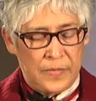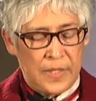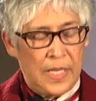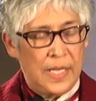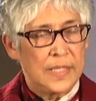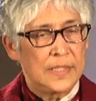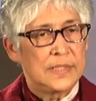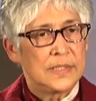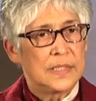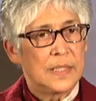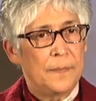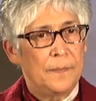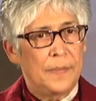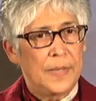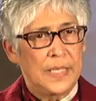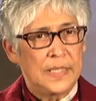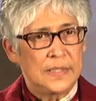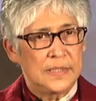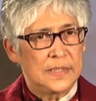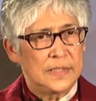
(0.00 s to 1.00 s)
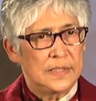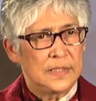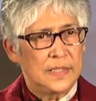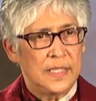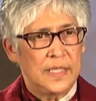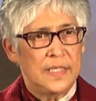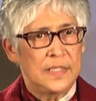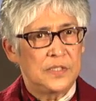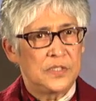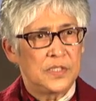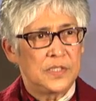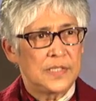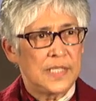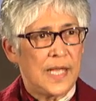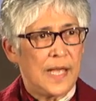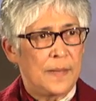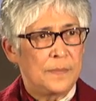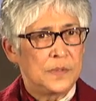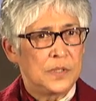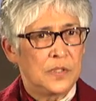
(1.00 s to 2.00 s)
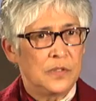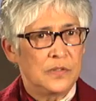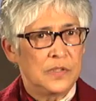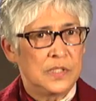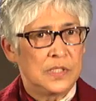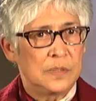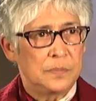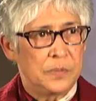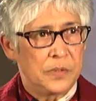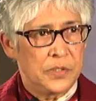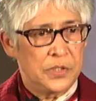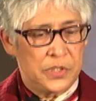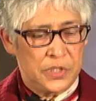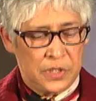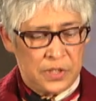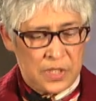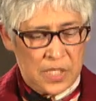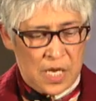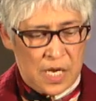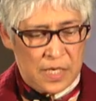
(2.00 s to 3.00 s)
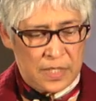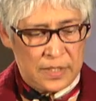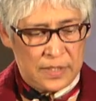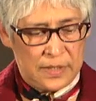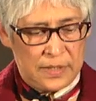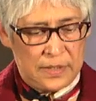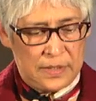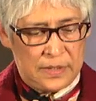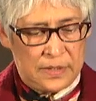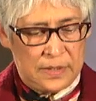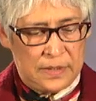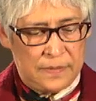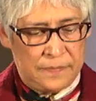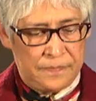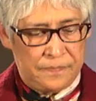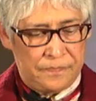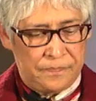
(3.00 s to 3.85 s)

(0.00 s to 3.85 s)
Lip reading: and some places there is just absolute spiritual darkness.